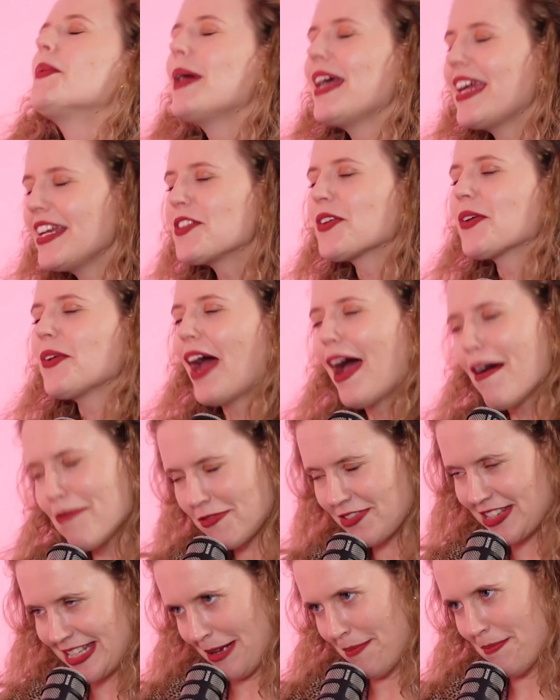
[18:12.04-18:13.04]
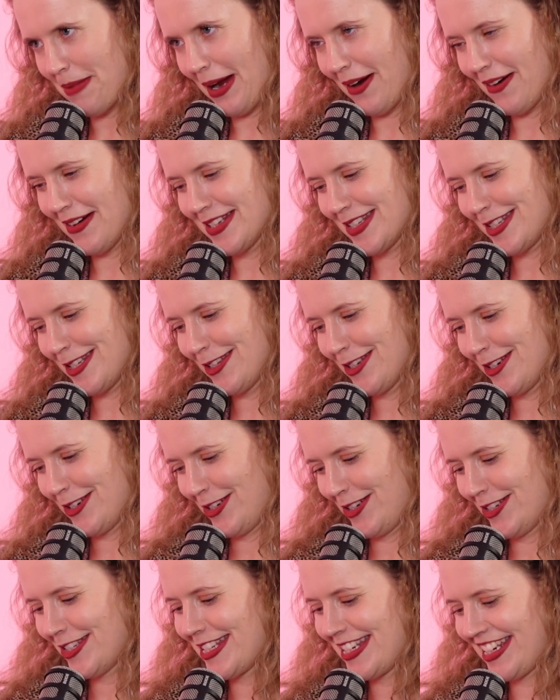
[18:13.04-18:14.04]
We do have some parents in the
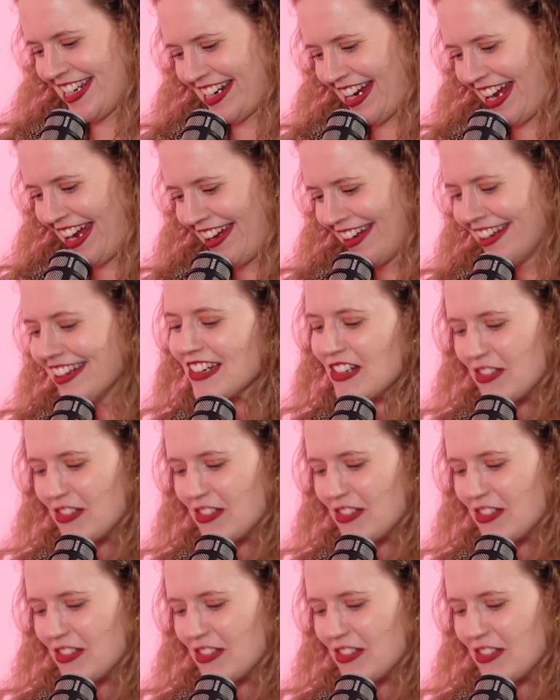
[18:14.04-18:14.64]
news today.